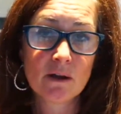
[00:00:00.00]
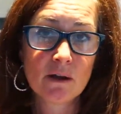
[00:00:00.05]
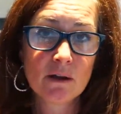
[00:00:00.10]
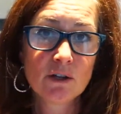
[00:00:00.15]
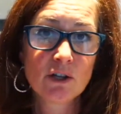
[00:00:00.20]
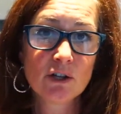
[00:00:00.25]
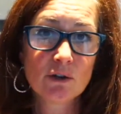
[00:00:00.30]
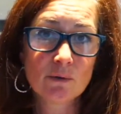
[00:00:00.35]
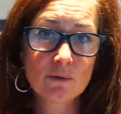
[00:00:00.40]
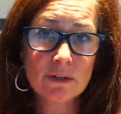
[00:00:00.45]

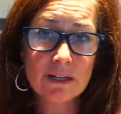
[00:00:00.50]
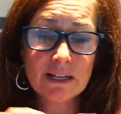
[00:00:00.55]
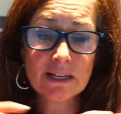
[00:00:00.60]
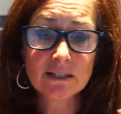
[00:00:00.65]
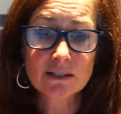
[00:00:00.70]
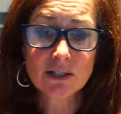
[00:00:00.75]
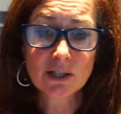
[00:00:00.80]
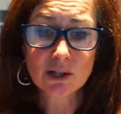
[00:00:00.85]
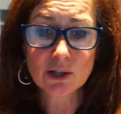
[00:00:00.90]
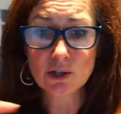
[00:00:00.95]
You need
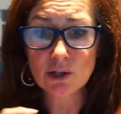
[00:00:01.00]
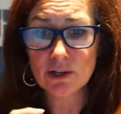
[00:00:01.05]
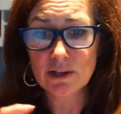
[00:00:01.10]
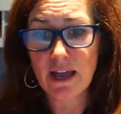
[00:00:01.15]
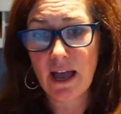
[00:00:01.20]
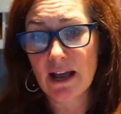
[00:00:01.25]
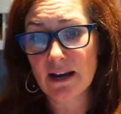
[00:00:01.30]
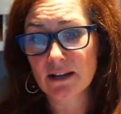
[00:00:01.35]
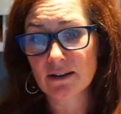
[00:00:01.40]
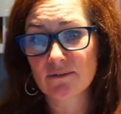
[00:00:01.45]
to look
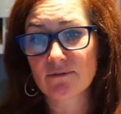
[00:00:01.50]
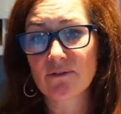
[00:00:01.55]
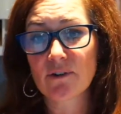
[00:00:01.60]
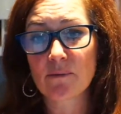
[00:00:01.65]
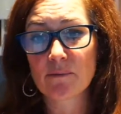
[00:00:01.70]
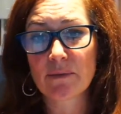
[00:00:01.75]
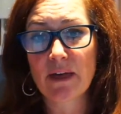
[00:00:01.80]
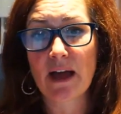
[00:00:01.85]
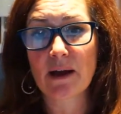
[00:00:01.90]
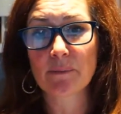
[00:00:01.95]
at it
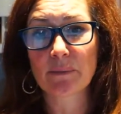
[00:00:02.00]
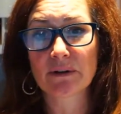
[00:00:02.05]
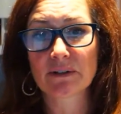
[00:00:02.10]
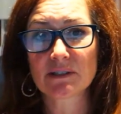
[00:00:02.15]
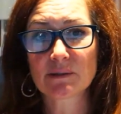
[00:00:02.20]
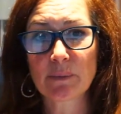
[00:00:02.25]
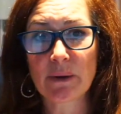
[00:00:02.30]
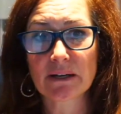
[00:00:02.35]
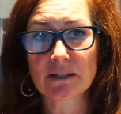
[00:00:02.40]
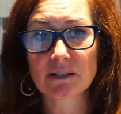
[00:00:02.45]
from that
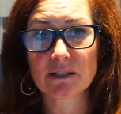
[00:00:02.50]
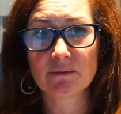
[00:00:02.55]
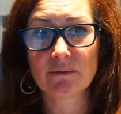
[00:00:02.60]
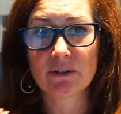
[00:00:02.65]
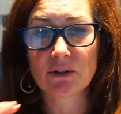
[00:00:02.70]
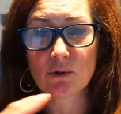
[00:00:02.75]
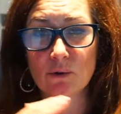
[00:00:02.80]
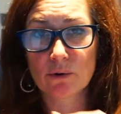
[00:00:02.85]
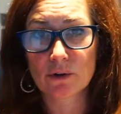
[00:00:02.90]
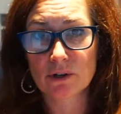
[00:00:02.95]
perspective
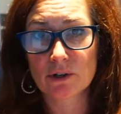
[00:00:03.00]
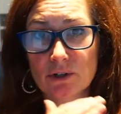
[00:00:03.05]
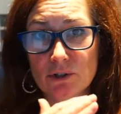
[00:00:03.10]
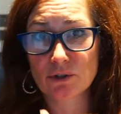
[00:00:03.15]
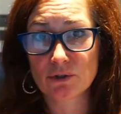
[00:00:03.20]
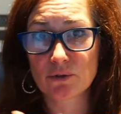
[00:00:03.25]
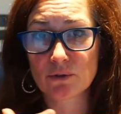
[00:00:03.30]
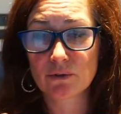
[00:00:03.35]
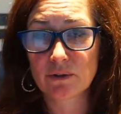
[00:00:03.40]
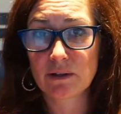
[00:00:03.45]
in order to
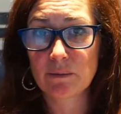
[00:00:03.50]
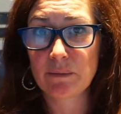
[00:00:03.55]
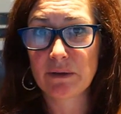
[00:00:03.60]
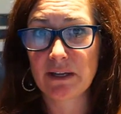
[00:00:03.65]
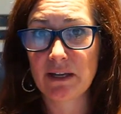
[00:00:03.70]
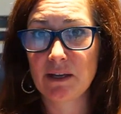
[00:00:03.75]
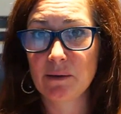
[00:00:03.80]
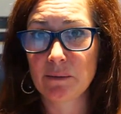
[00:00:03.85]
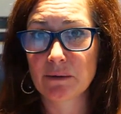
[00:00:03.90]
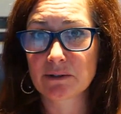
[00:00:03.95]
truly
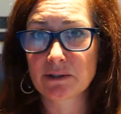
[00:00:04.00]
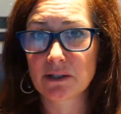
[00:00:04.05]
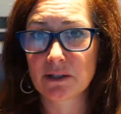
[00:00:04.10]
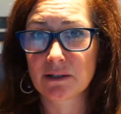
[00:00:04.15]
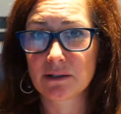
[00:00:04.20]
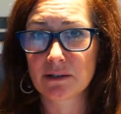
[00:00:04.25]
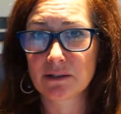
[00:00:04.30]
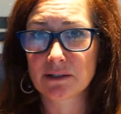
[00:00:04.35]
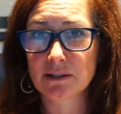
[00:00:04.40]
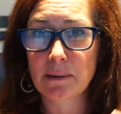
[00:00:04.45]
be able
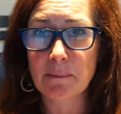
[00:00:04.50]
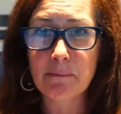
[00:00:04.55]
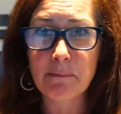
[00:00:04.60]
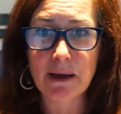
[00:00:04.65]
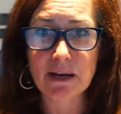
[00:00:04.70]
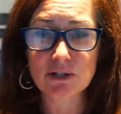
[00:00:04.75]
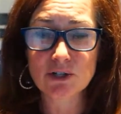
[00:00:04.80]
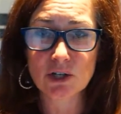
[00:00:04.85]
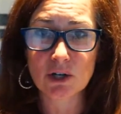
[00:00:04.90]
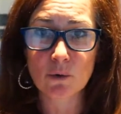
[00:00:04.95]
to
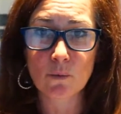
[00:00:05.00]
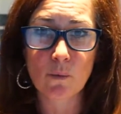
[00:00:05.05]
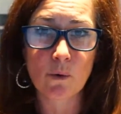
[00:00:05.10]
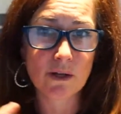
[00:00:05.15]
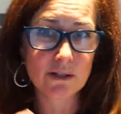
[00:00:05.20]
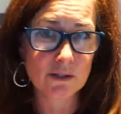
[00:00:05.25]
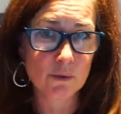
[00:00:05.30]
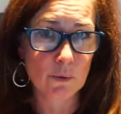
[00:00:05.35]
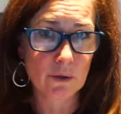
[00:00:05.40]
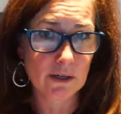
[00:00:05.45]
measure
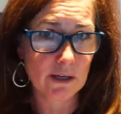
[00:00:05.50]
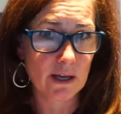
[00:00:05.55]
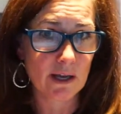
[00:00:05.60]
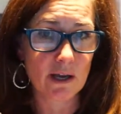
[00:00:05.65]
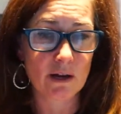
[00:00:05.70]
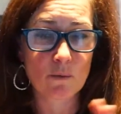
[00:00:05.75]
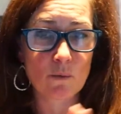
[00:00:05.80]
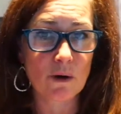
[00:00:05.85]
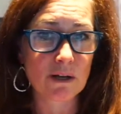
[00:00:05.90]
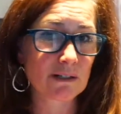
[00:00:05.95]
what's working
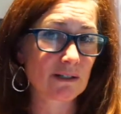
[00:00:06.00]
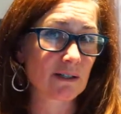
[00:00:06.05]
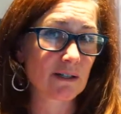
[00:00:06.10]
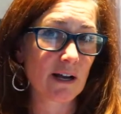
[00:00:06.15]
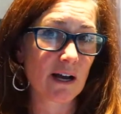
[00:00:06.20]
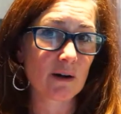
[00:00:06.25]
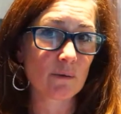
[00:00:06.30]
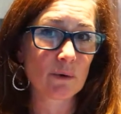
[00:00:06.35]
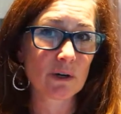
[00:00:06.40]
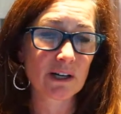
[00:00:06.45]
and what's
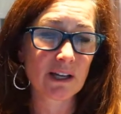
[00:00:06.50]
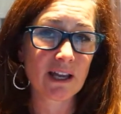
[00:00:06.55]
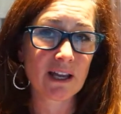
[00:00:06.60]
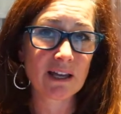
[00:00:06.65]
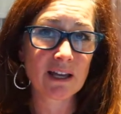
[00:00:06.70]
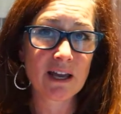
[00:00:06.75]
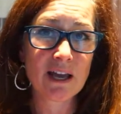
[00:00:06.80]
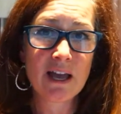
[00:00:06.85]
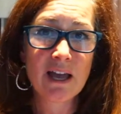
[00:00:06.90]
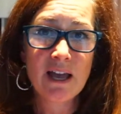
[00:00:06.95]
not working.